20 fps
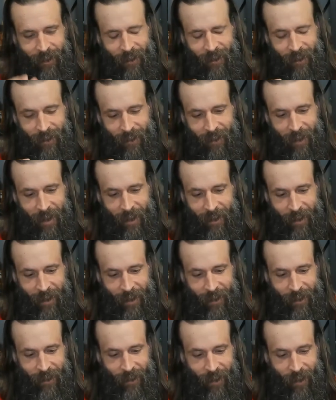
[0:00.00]
that night.
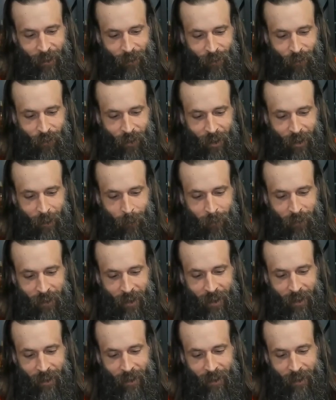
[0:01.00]
I was very upset.
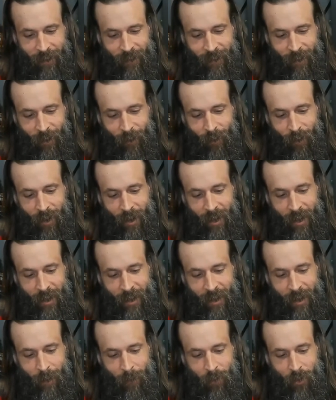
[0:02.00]
And so what I ended
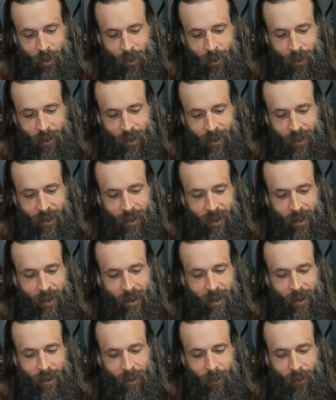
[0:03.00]
up doing
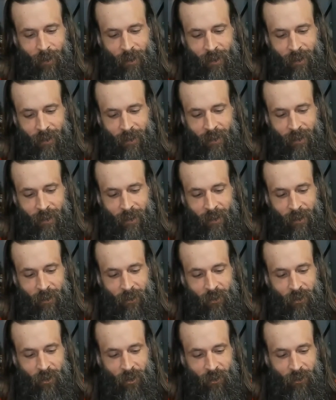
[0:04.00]
was
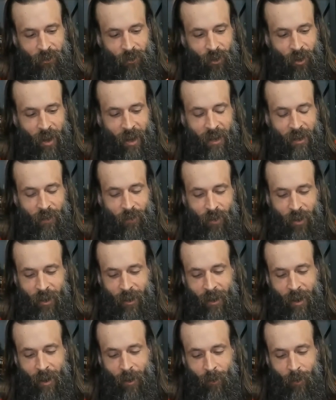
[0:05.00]
just trying to figure out where